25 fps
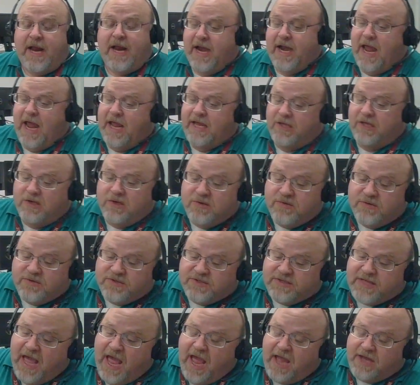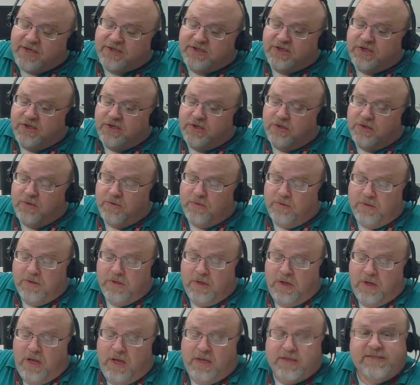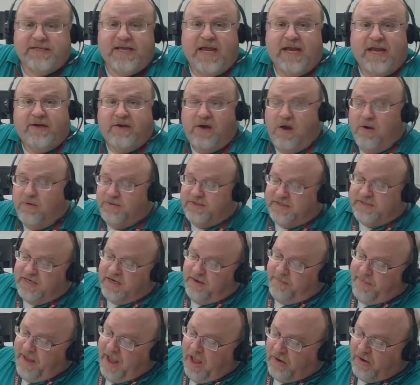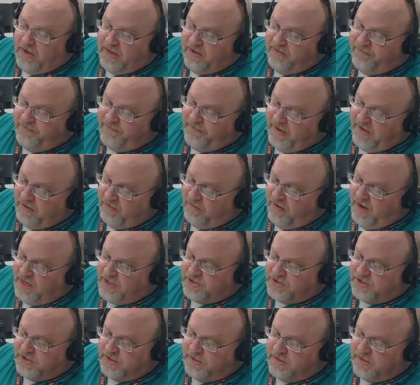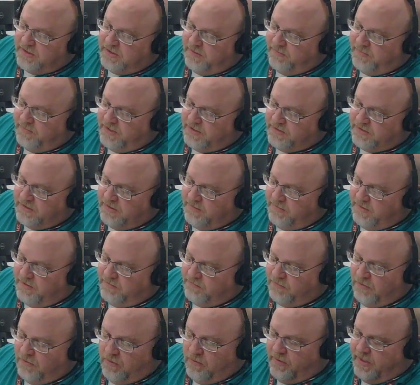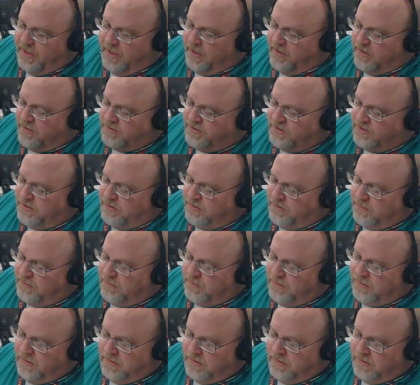and I use that to take notes in about configuration. Let me roll here to,